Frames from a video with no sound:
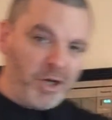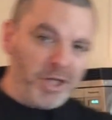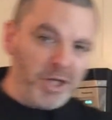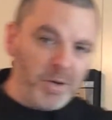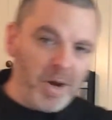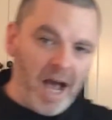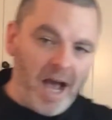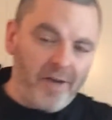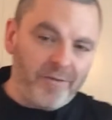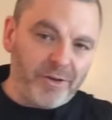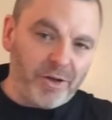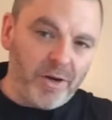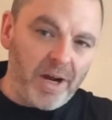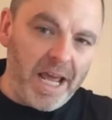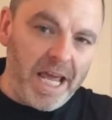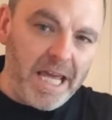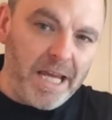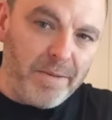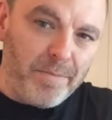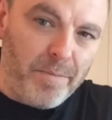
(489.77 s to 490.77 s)
you after
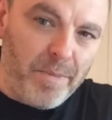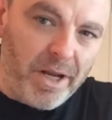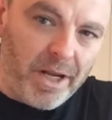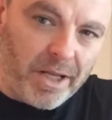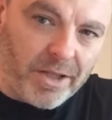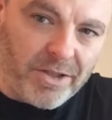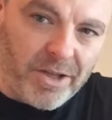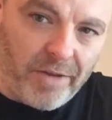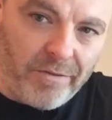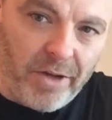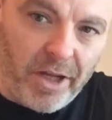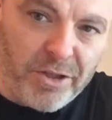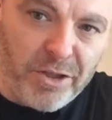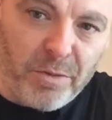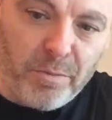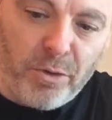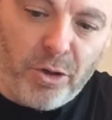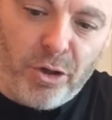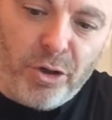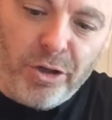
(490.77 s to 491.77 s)
8 minutes, I've got
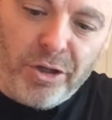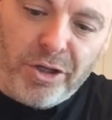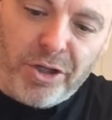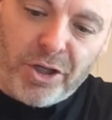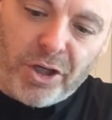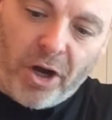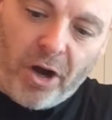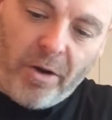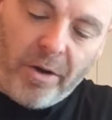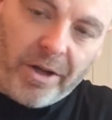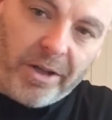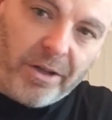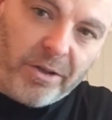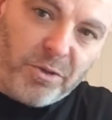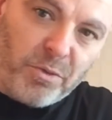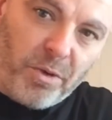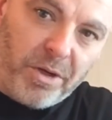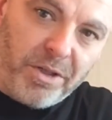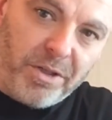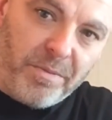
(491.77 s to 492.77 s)
some good charring. There's
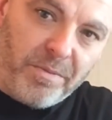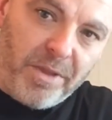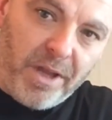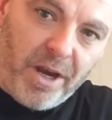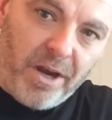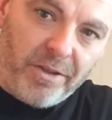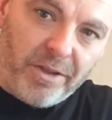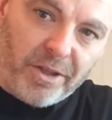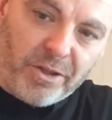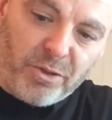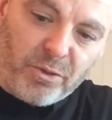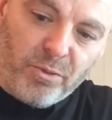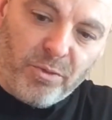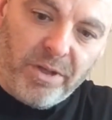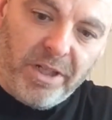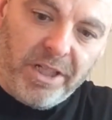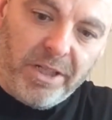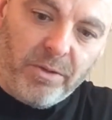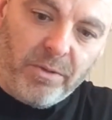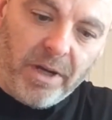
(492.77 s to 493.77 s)
one of them there that's
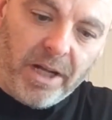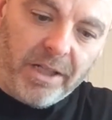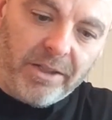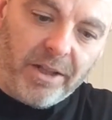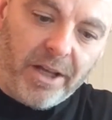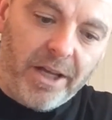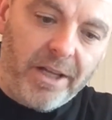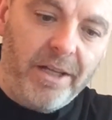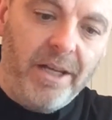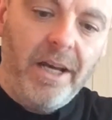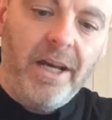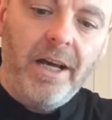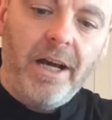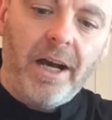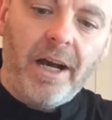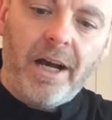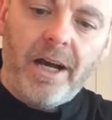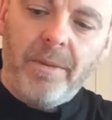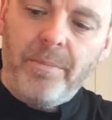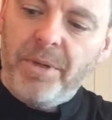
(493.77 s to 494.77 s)
really well done,
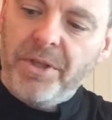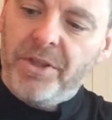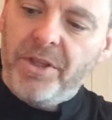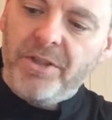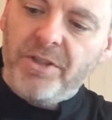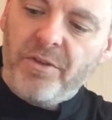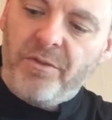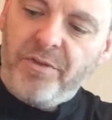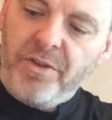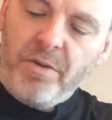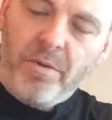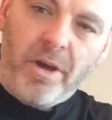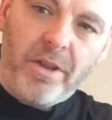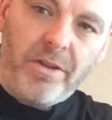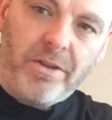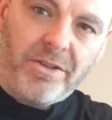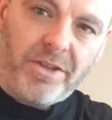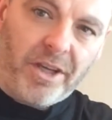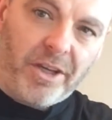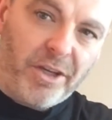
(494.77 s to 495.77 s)
but there's a few
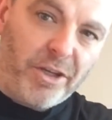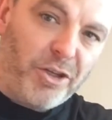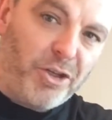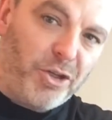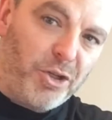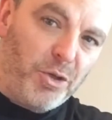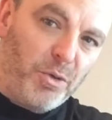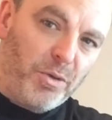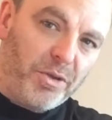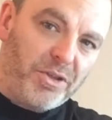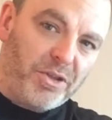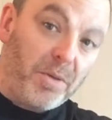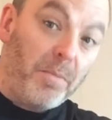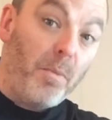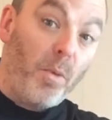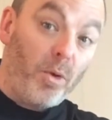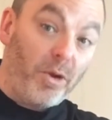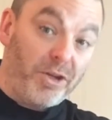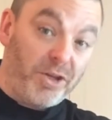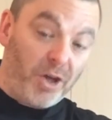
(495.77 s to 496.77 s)
others that could do with some
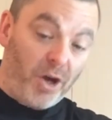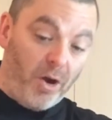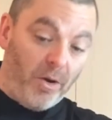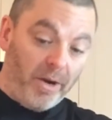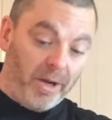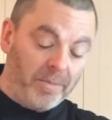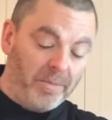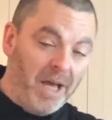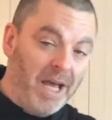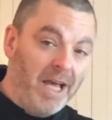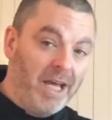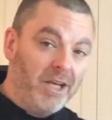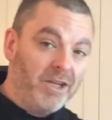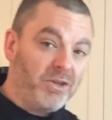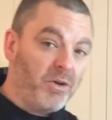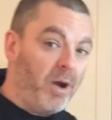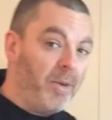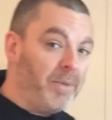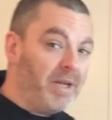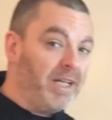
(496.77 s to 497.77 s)
more charring.
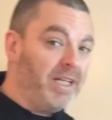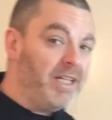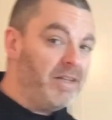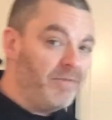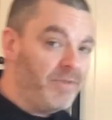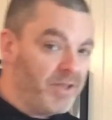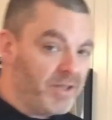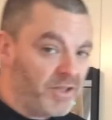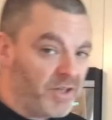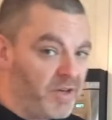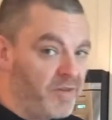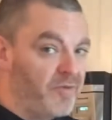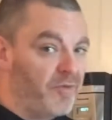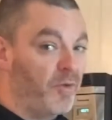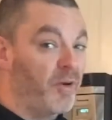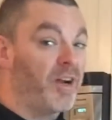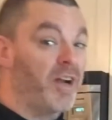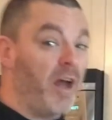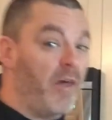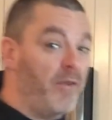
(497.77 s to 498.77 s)
So I'm going to leave this in
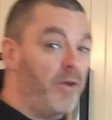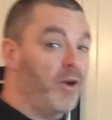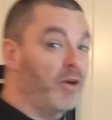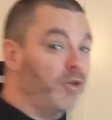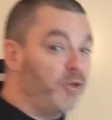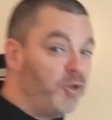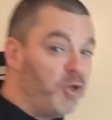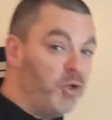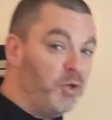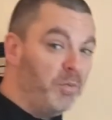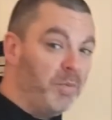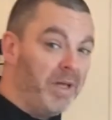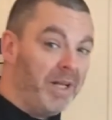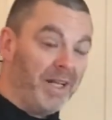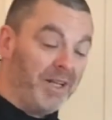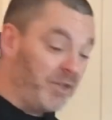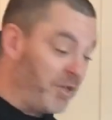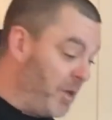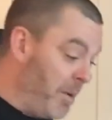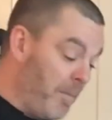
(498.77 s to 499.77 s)
for another 2
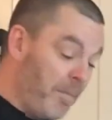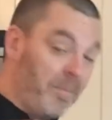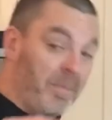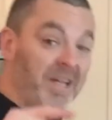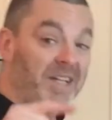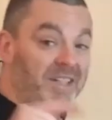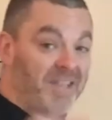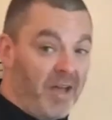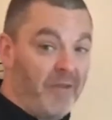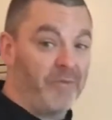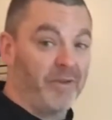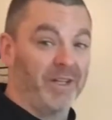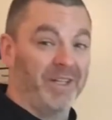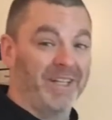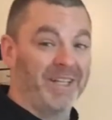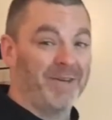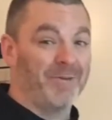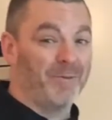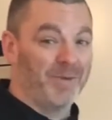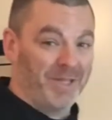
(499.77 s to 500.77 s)
minutes, but
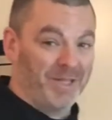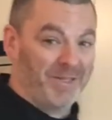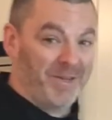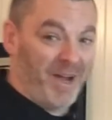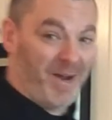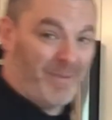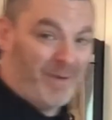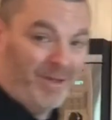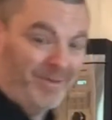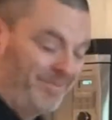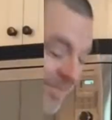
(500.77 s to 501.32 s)
definitely with a timer.